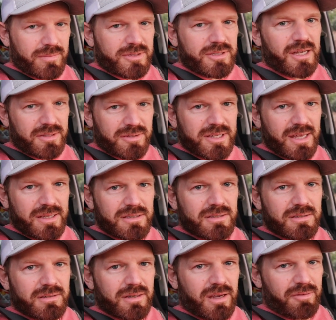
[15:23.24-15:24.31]

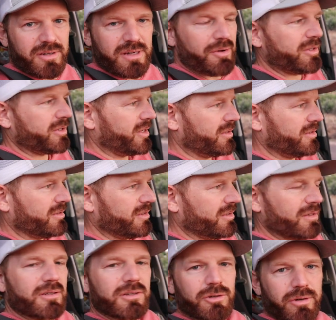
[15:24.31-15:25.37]
sunsets every now and again
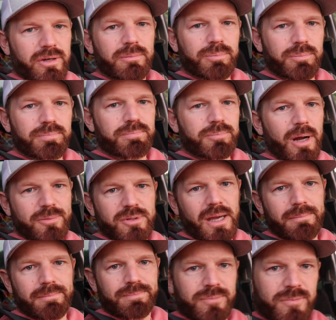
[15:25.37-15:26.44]
during prime time.